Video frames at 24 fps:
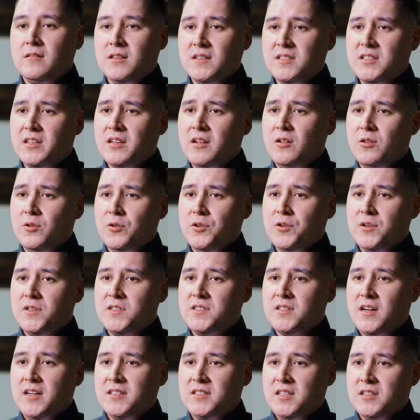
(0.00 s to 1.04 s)
This
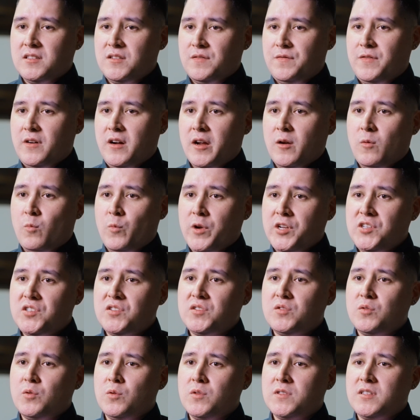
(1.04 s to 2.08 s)
includes identifying
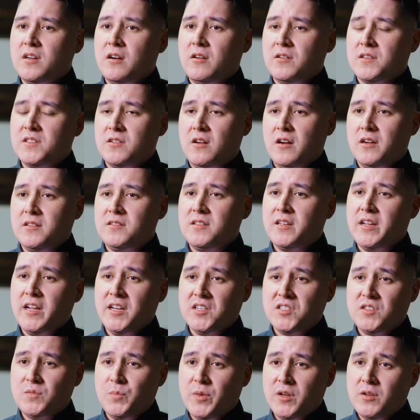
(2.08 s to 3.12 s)
which tools are assigned to
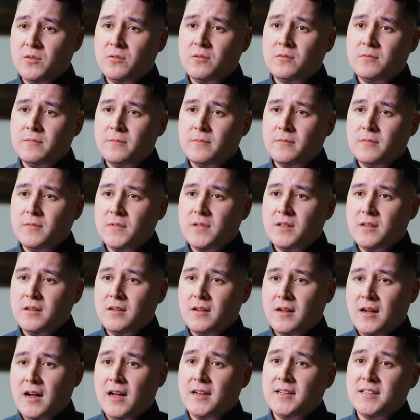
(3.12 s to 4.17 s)
each spindle,
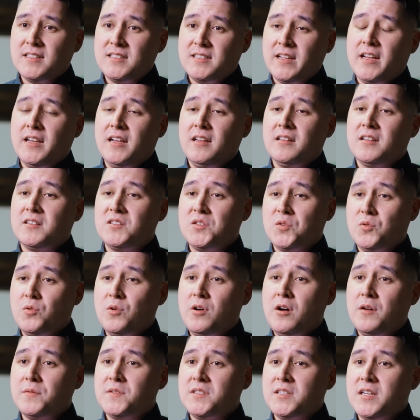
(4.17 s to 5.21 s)
understanding the tool
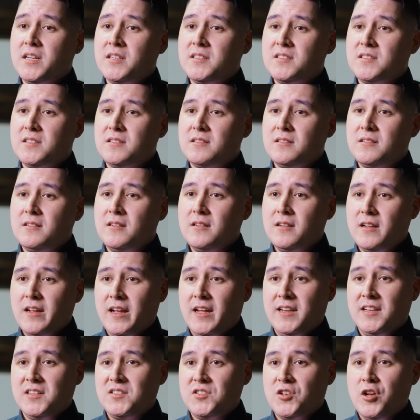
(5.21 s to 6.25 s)
offsets,
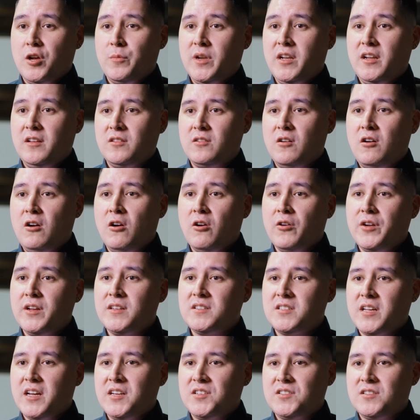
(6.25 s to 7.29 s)
and determining the
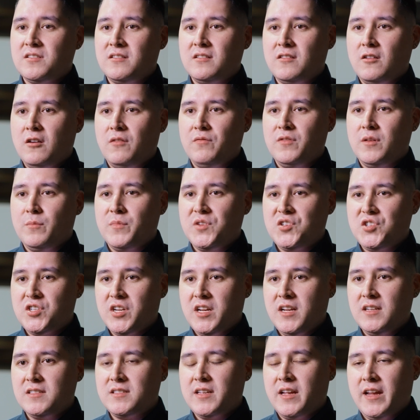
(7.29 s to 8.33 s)
orientation of the
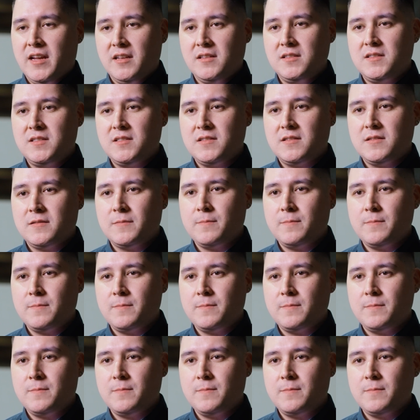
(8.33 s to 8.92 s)
machine's heads.